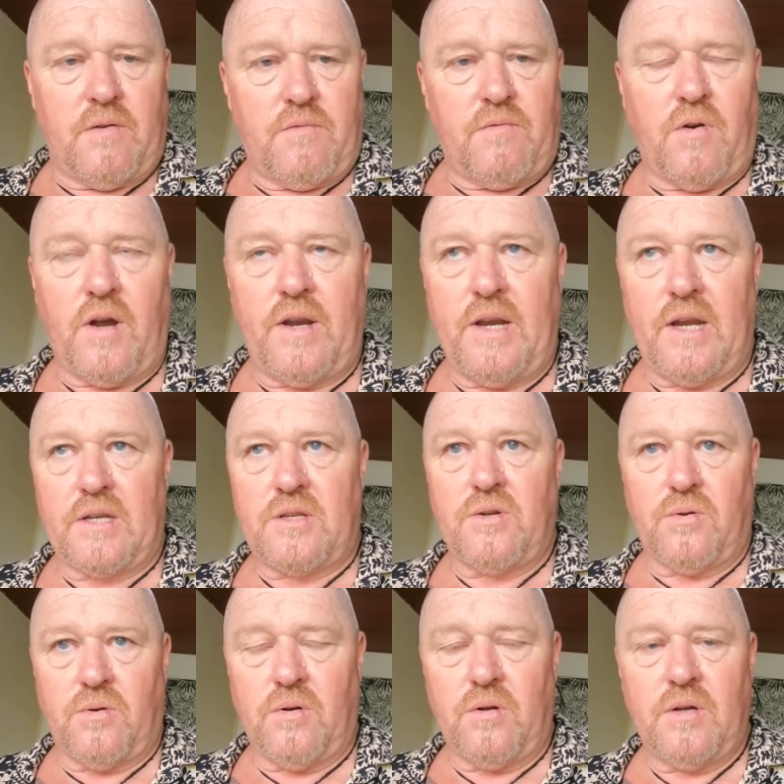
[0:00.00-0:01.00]
right next
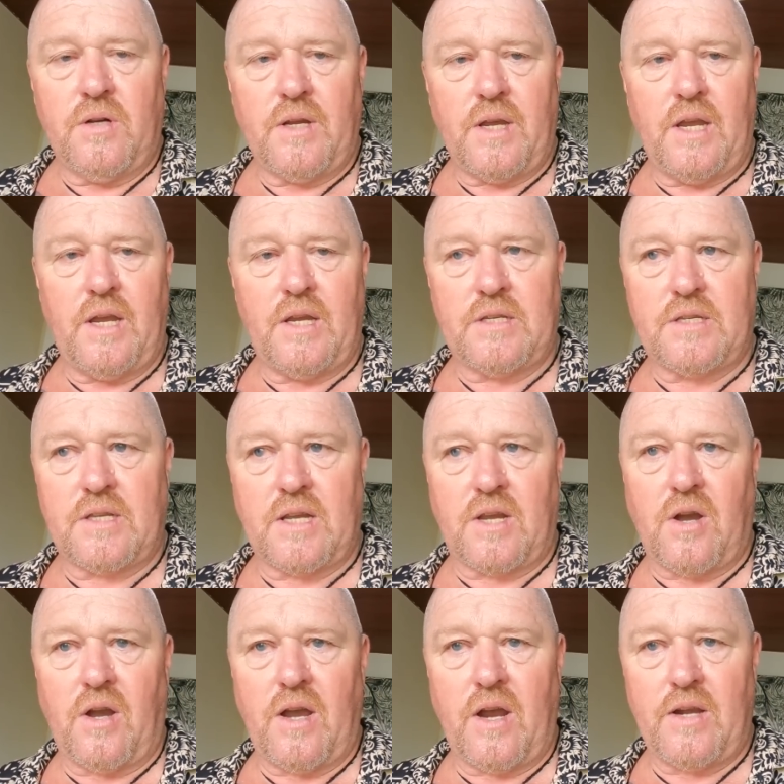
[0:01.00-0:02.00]
door is the
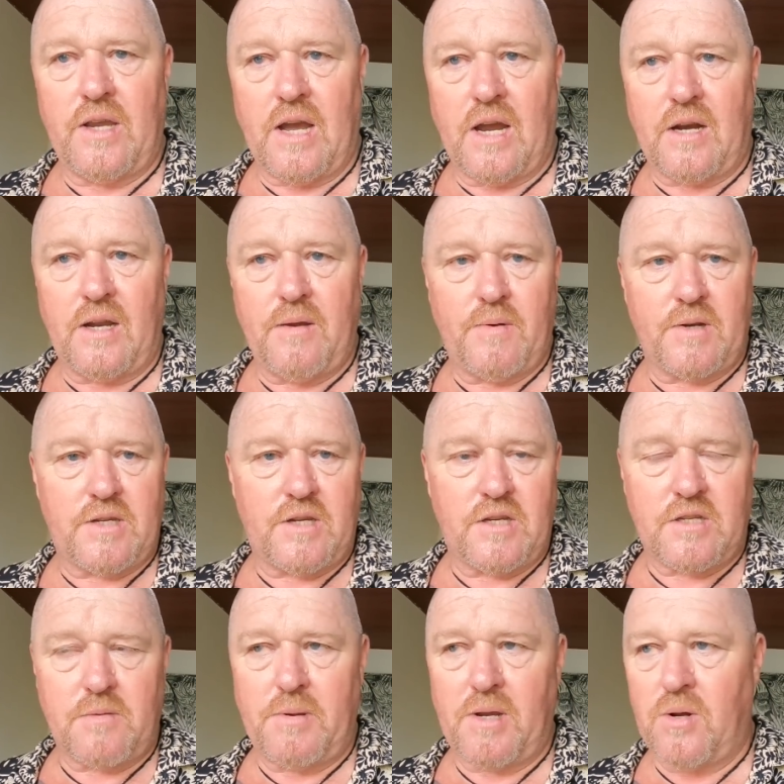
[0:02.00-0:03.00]
Coyote Ugly, which
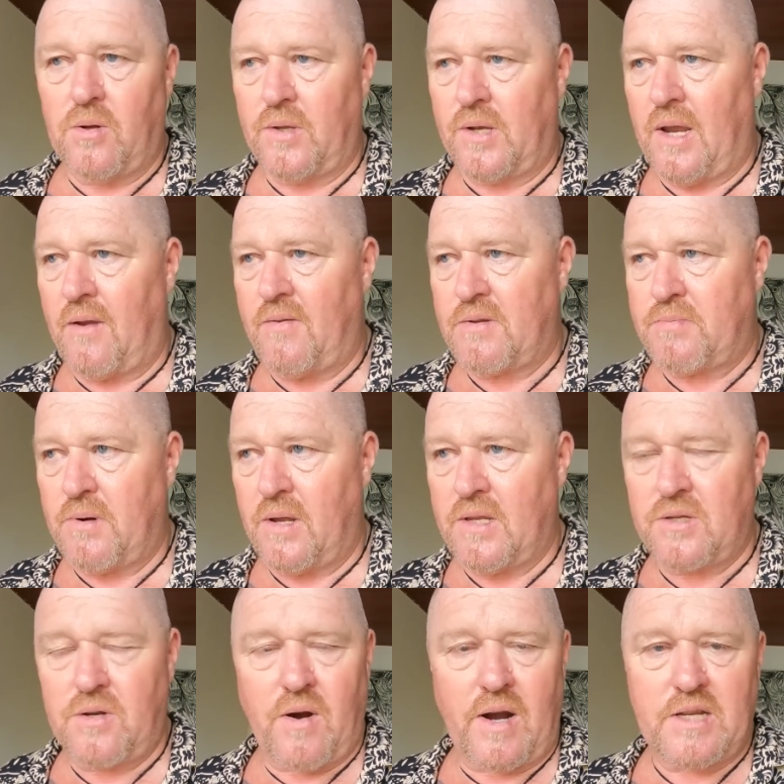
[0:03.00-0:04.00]
used to be called the Davis
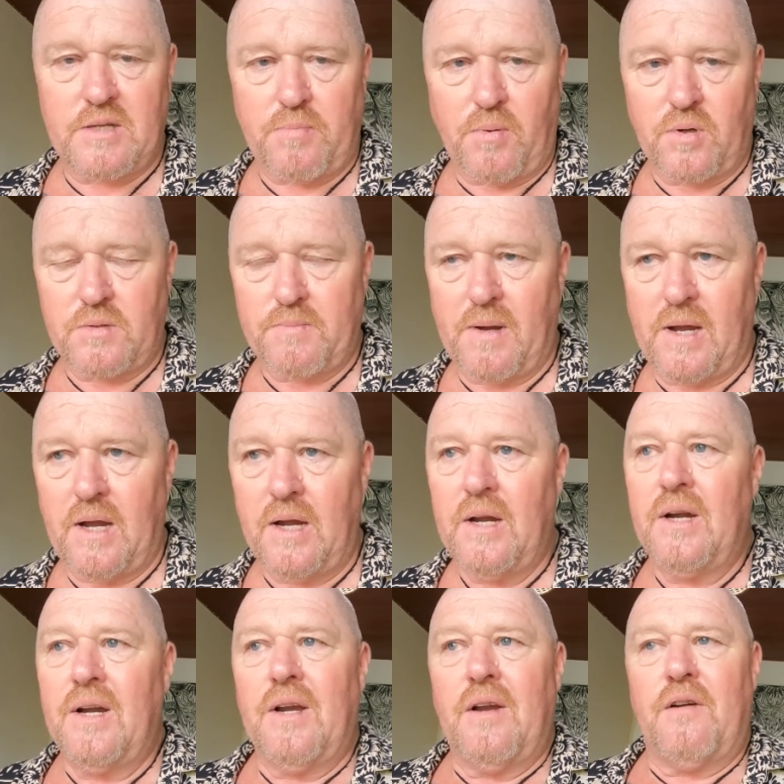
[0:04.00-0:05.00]
Brothers. Great sports bar,
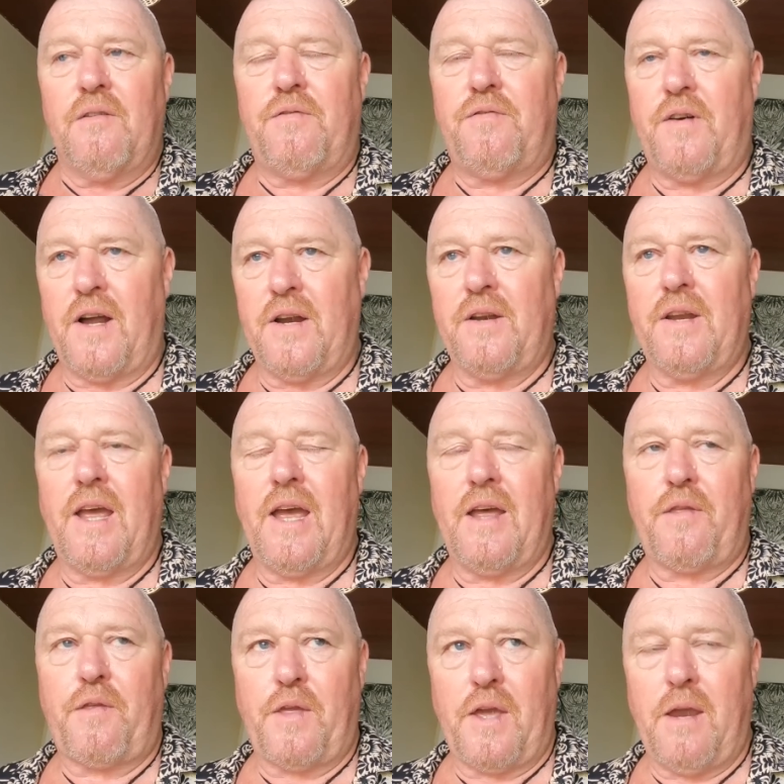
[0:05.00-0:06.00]
fun,
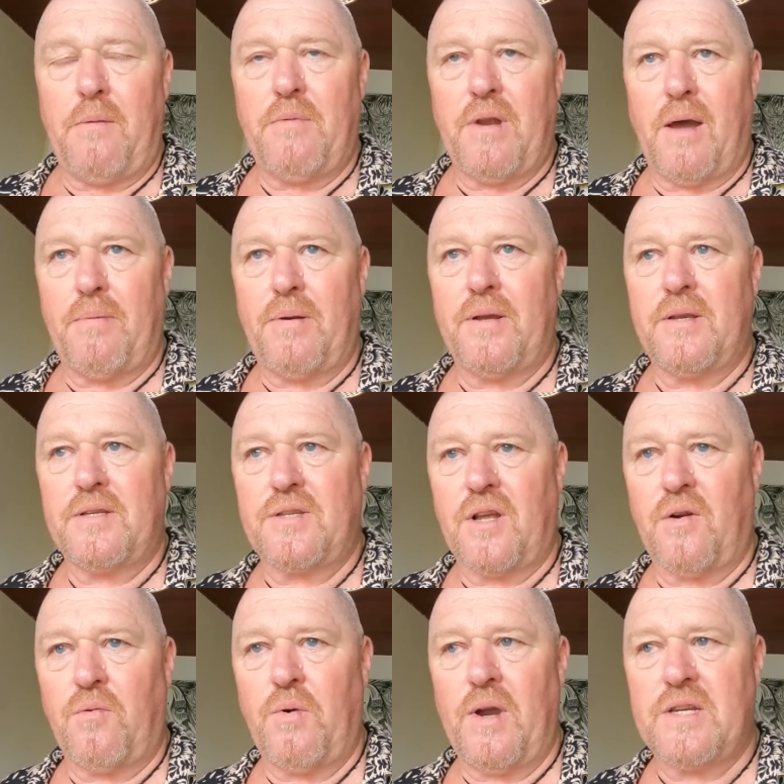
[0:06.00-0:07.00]
themed up
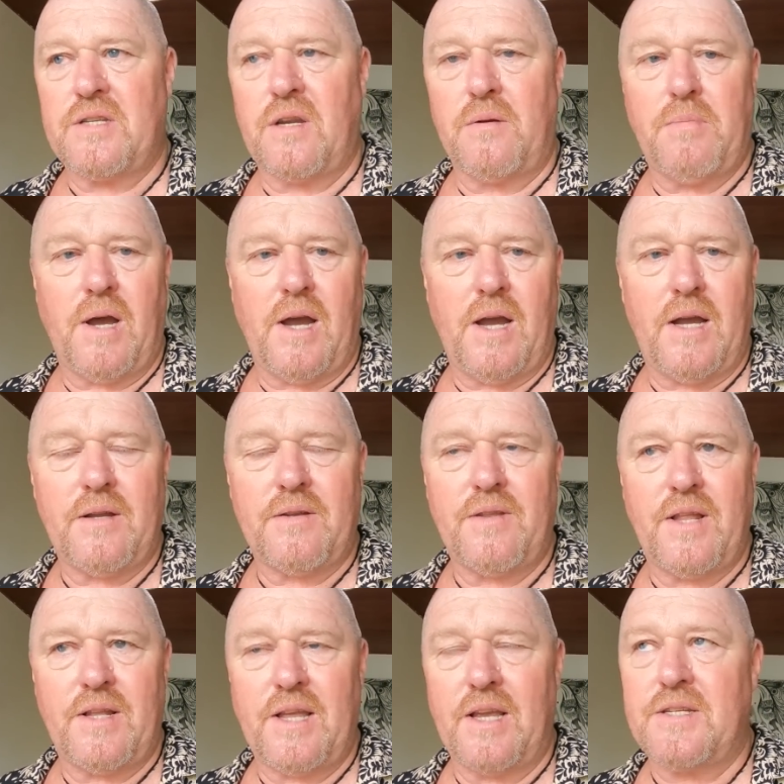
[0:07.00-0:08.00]
sort of Western bar
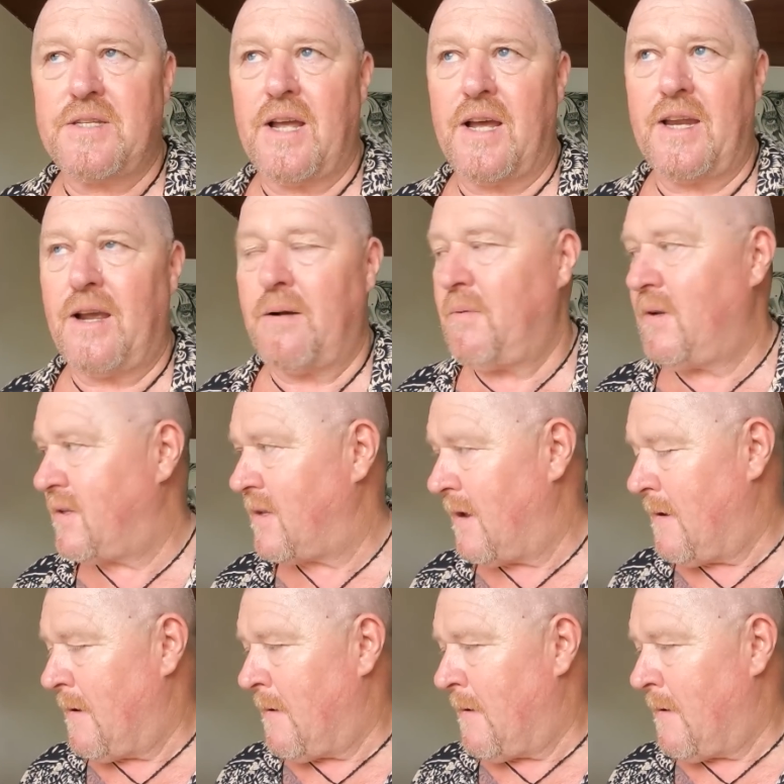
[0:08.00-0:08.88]
that they're starting up with.